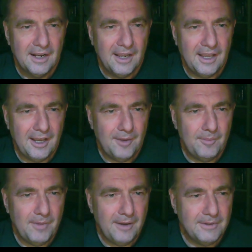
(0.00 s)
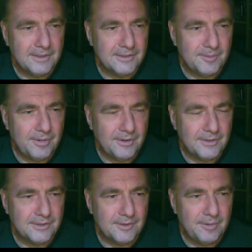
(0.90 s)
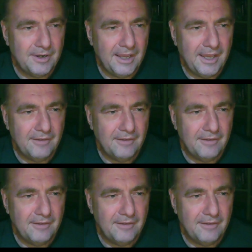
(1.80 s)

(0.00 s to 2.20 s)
I was supposed to play